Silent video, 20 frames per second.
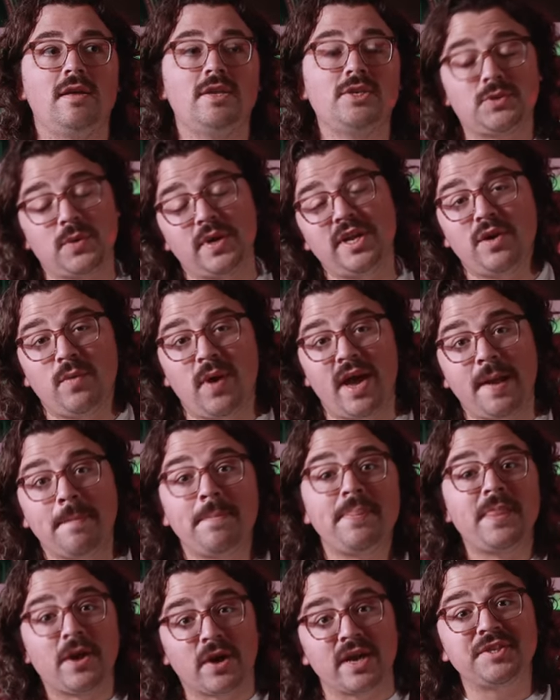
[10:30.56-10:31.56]
So
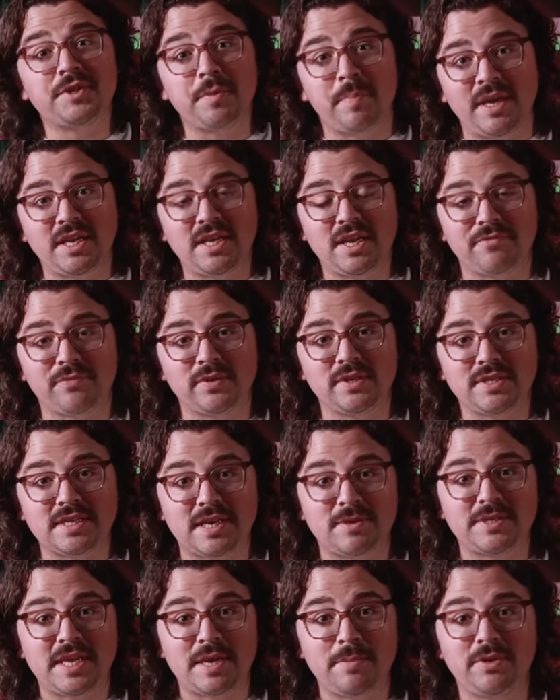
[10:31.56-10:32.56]
anyway, there is a big difference.
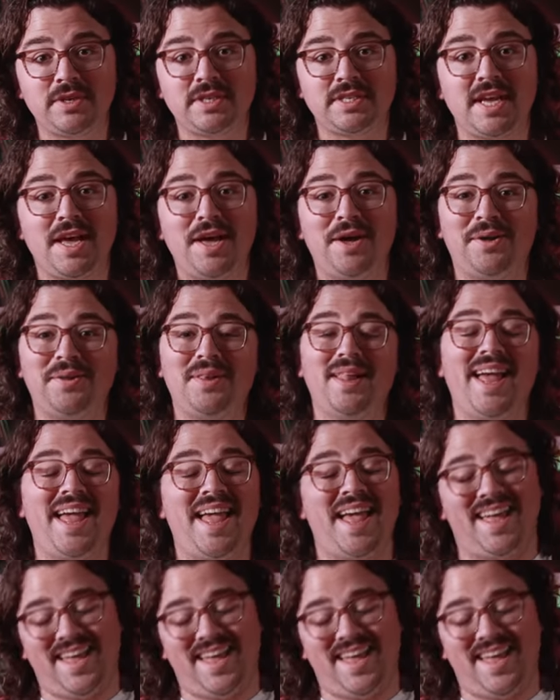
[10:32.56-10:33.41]
I was able to tell.